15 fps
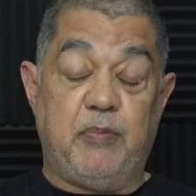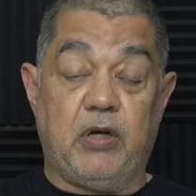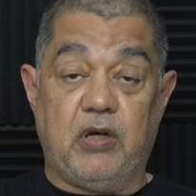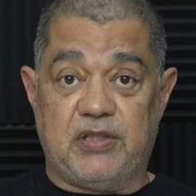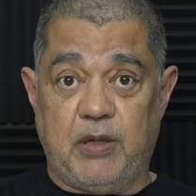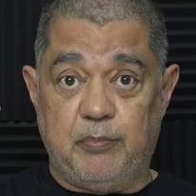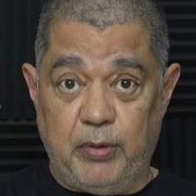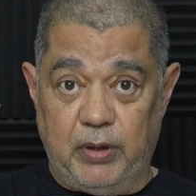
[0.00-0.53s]

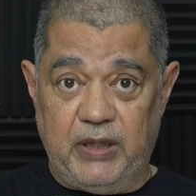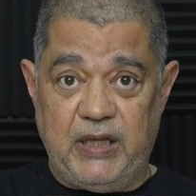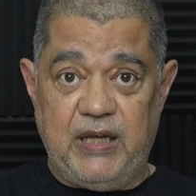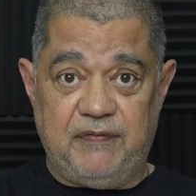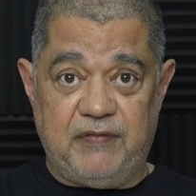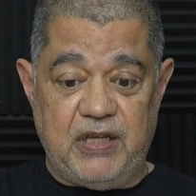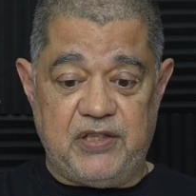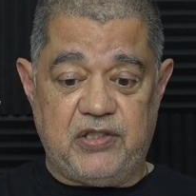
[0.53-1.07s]
because I
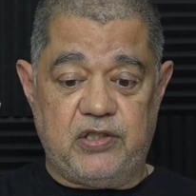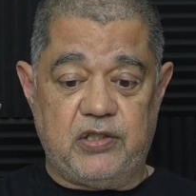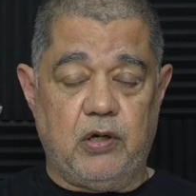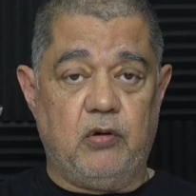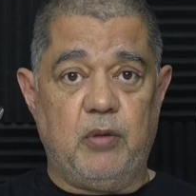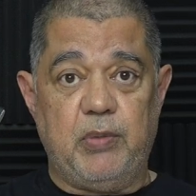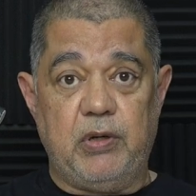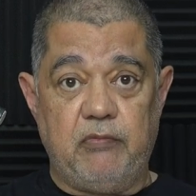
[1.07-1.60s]
believe this is
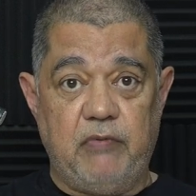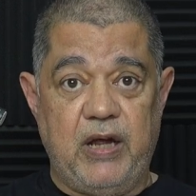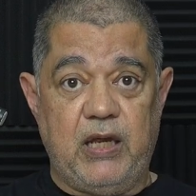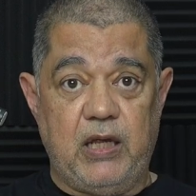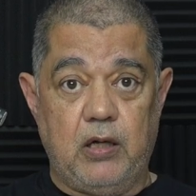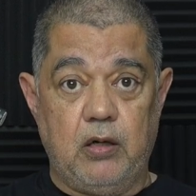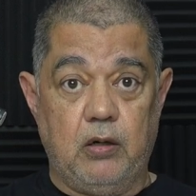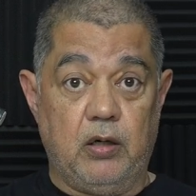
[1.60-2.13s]
going to be
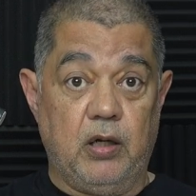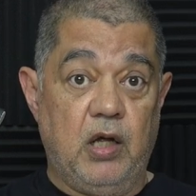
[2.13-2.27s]
really good